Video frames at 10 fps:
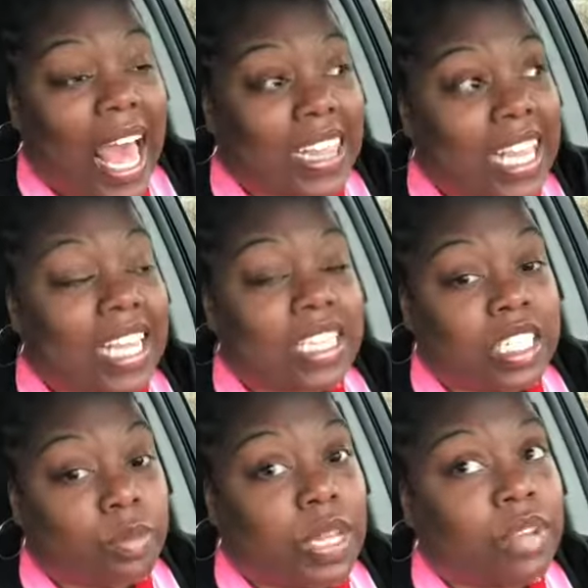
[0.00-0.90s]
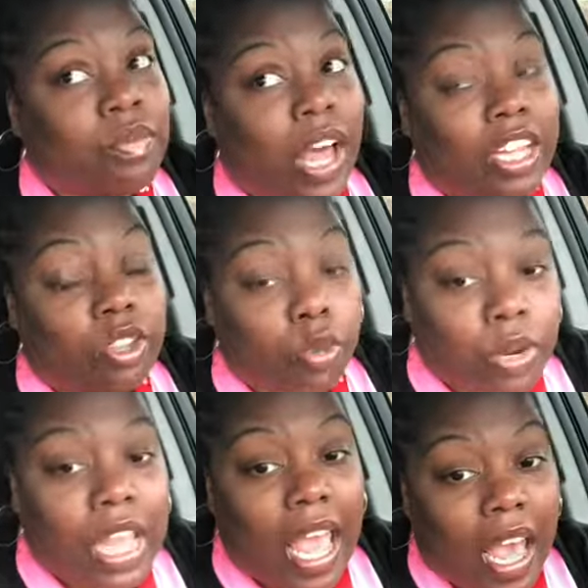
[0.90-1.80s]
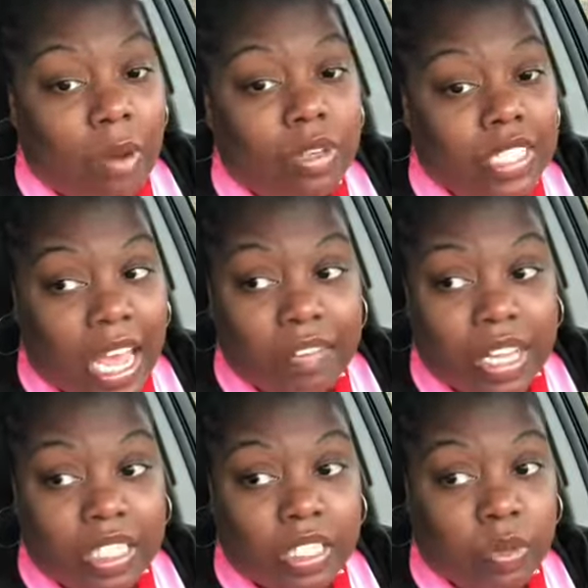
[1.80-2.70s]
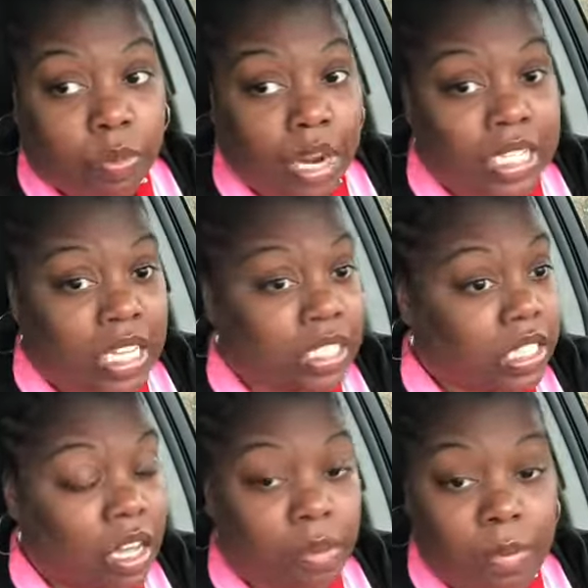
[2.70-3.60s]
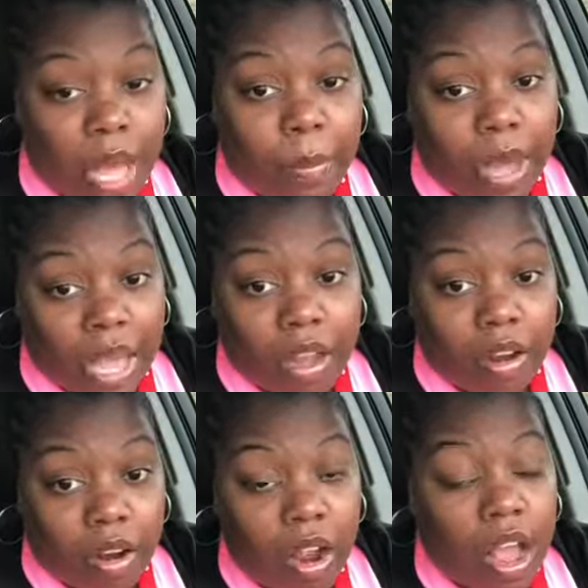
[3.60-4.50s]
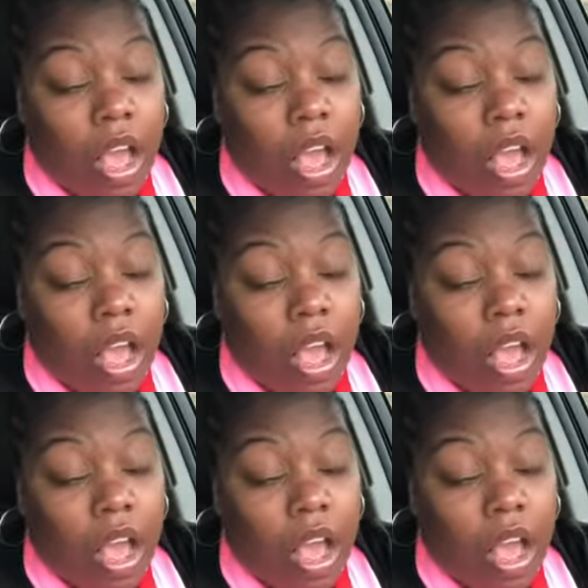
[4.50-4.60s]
I think it took me like 3 hours after I took the braids out to unmat my hair.